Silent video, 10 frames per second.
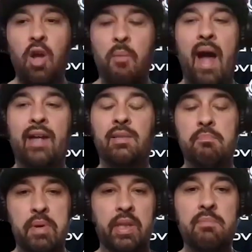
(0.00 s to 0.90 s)
go back to
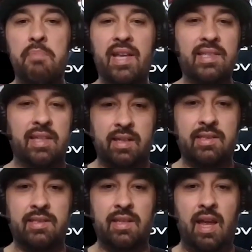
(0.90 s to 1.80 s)
Billy
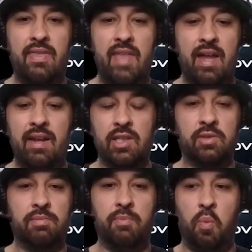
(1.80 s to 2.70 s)
Basics, and that
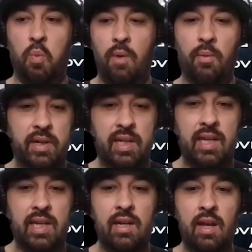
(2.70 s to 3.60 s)
is what we're
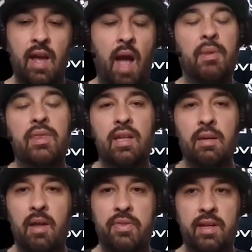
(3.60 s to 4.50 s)
eating. I mean, think
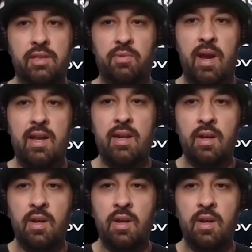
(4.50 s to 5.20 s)
about this, right?